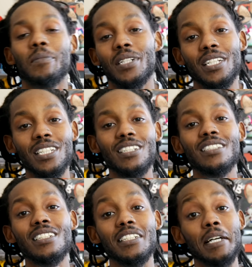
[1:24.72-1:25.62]
But hell
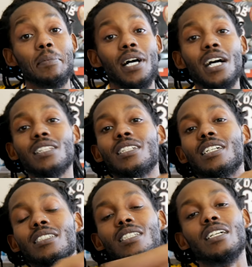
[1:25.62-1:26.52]
yeah, happy
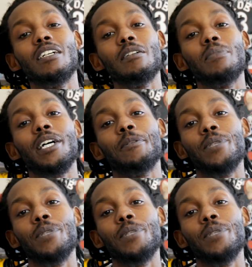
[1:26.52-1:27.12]
holidays to everybody,